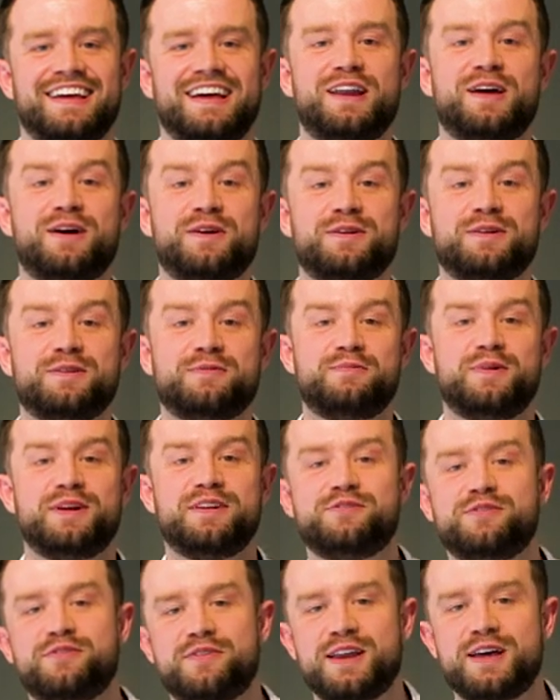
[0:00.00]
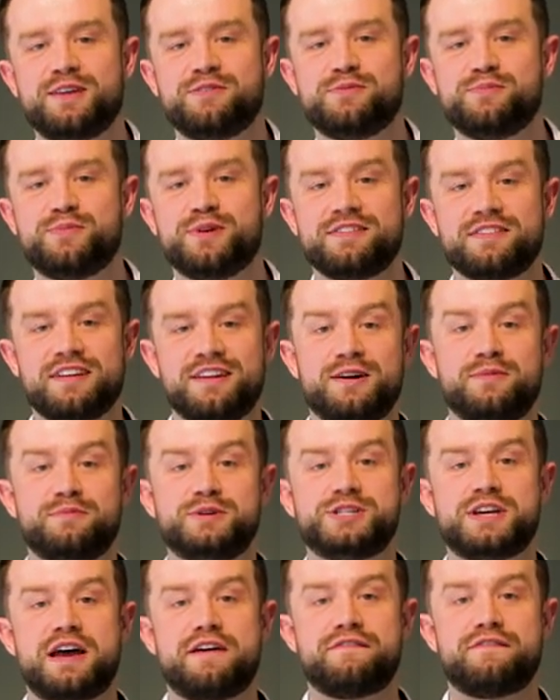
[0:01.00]
Hello, my name is Sven-Hanson, Britt, and I'm a
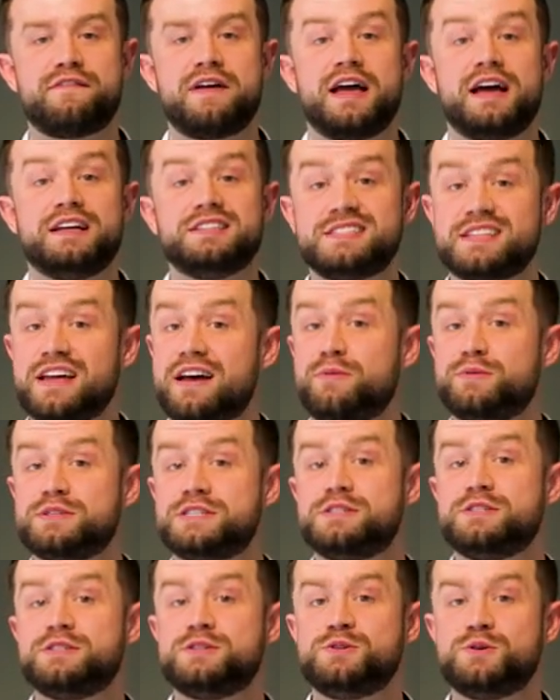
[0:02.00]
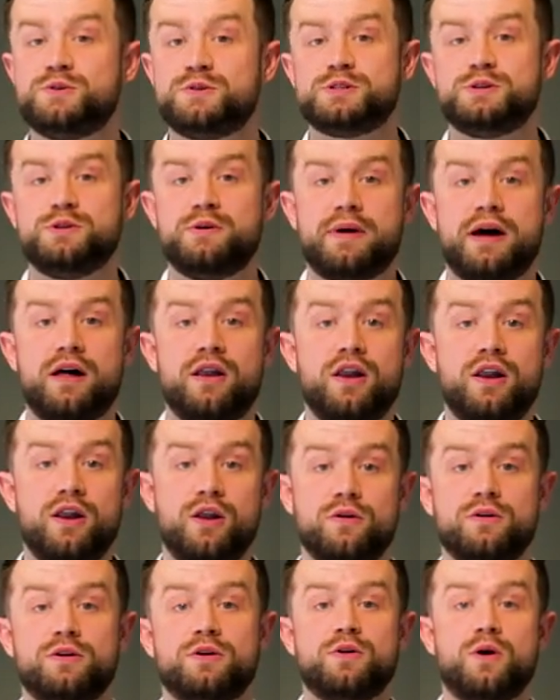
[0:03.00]
chef. And today I wanted to talk to you about
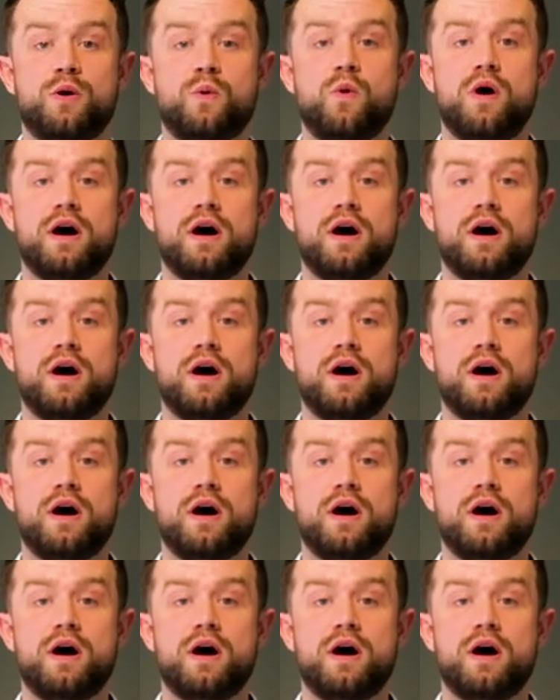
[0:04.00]
LANGUEDOC